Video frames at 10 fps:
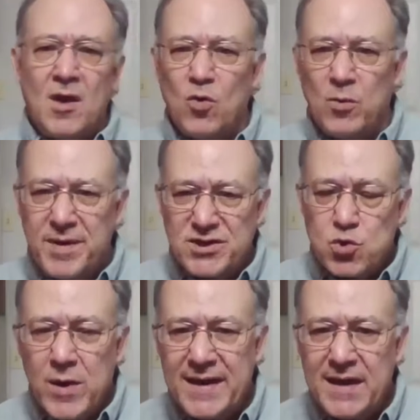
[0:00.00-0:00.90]
will be
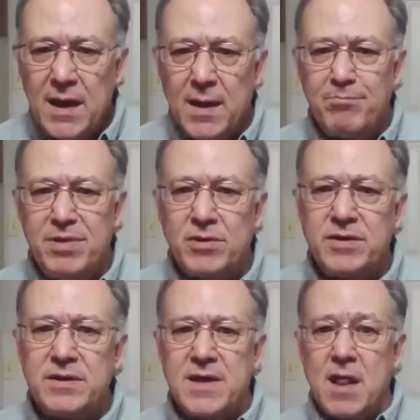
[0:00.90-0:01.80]
$20
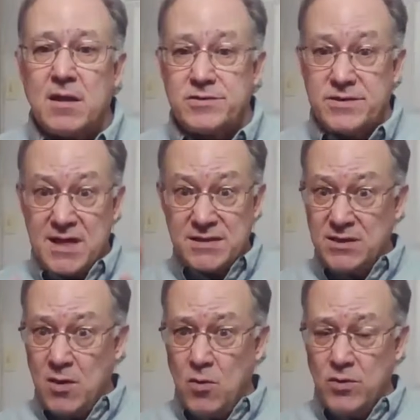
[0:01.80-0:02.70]
billion. That's
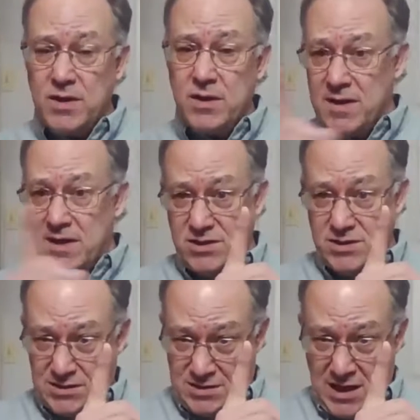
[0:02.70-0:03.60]
not the whole year. That's
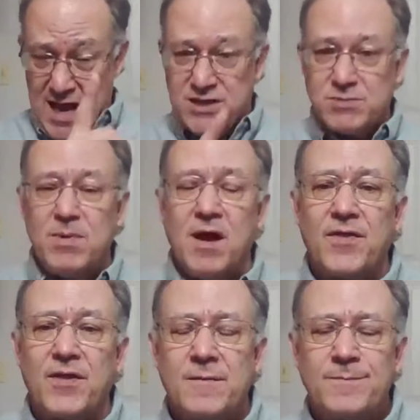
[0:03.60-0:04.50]
just the last
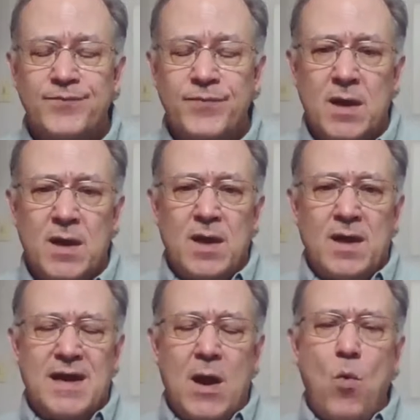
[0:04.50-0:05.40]
month.
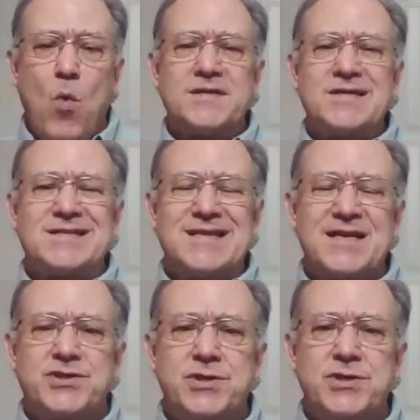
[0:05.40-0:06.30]
Now, what does
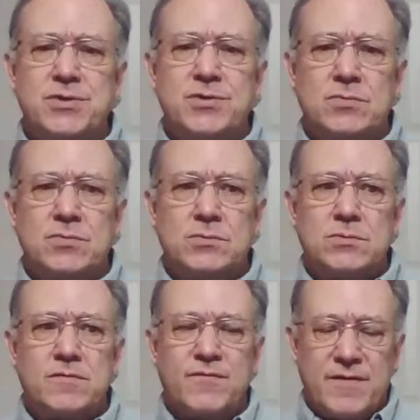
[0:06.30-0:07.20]
that do
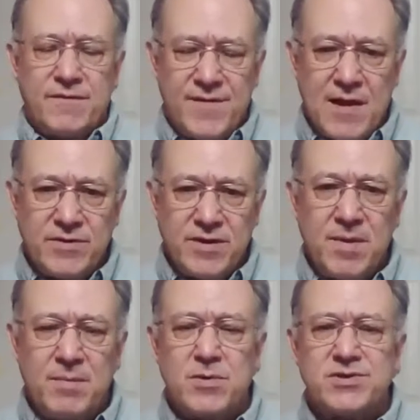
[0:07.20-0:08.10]
for the founding
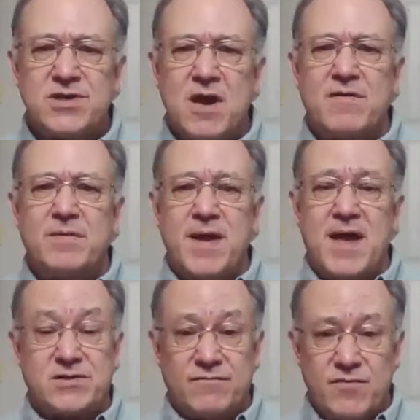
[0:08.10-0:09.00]
members of
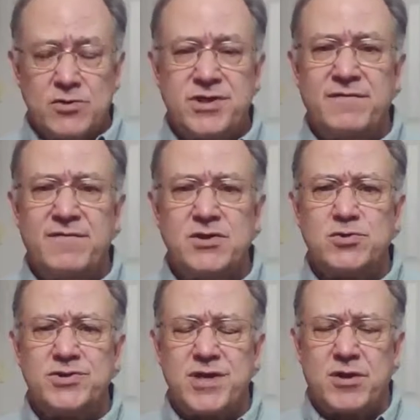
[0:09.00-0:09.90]
Onpassive, those
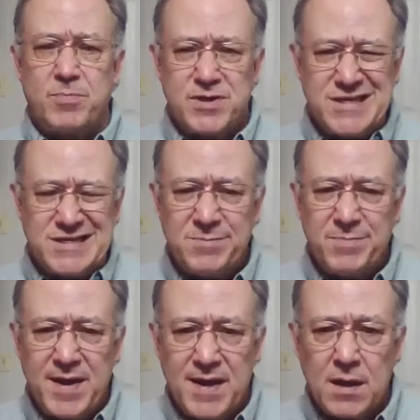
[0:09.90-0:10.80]
individuals that are
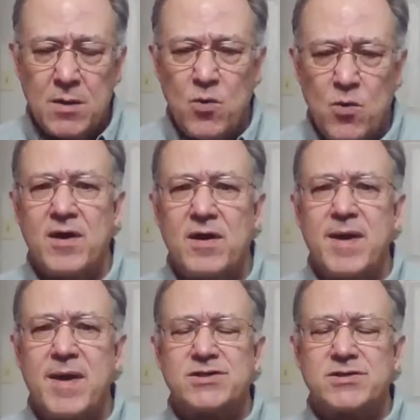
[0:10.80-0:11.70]
participating with
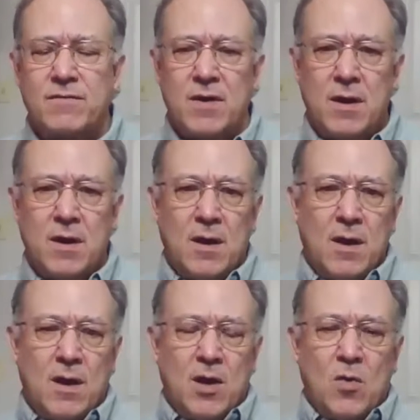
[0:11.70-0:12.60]
Onpassive?
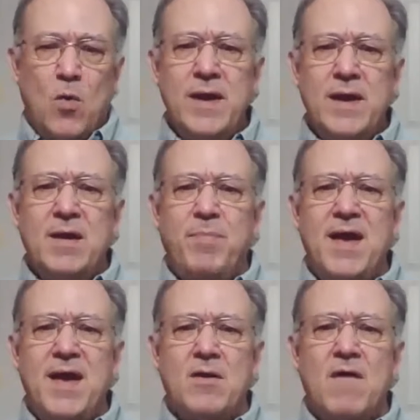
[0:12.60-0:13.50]
We get
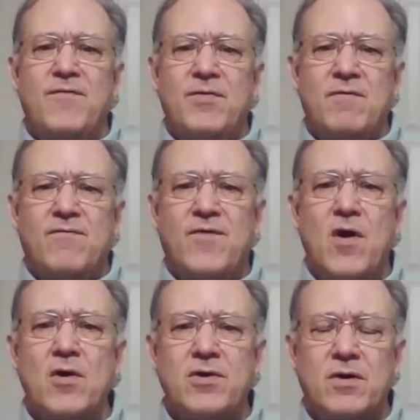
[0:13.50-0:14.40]
paid off of the
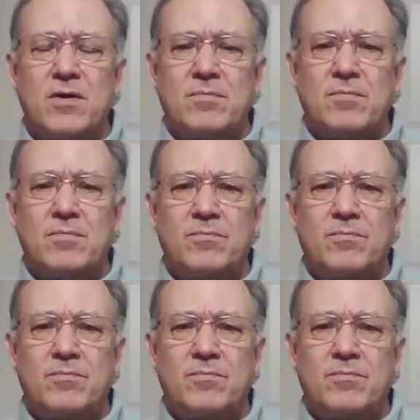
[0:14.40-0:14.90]
volume